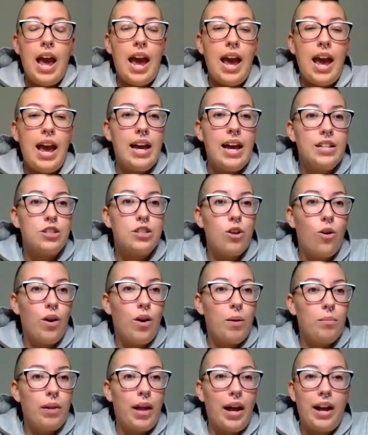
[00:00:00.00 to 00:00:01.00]
And
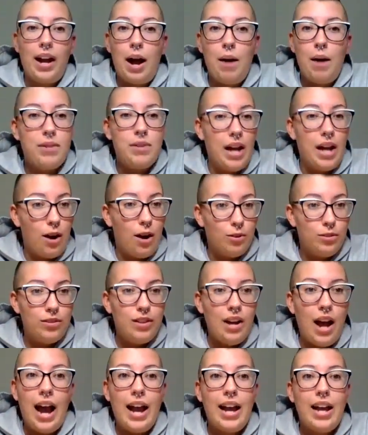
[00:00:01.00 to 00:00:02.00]
so I'm like, I'm
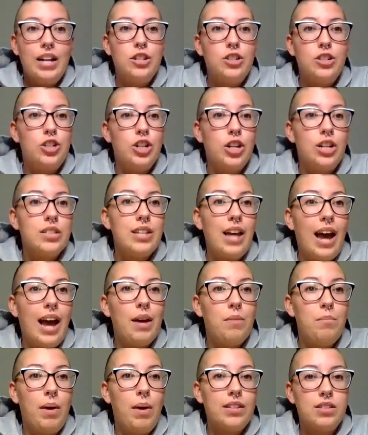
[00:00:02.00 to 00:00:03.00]
down. I had just
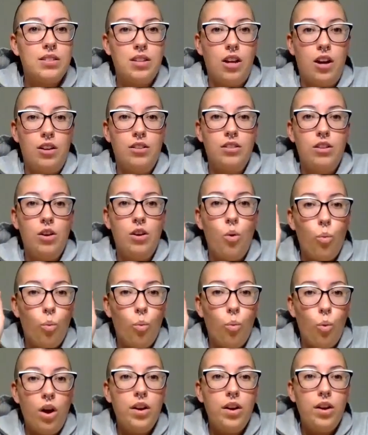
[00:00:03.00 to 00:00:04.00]
had my son
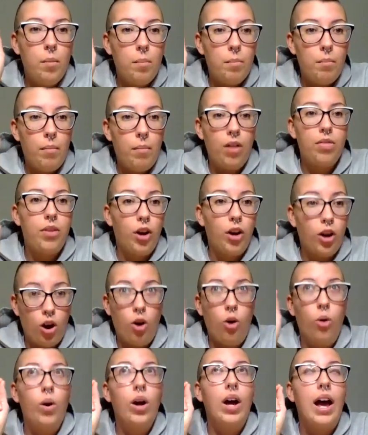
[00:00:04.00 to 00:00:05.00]
1 month
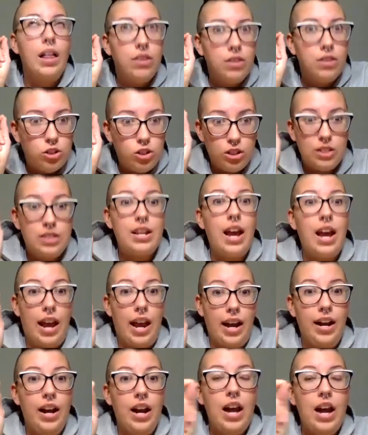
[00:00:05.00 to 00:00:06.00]
ago to the
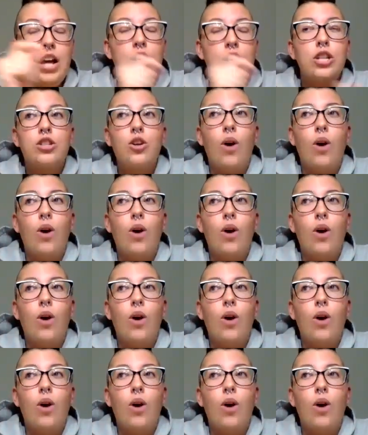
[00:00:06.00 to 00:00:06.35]
day.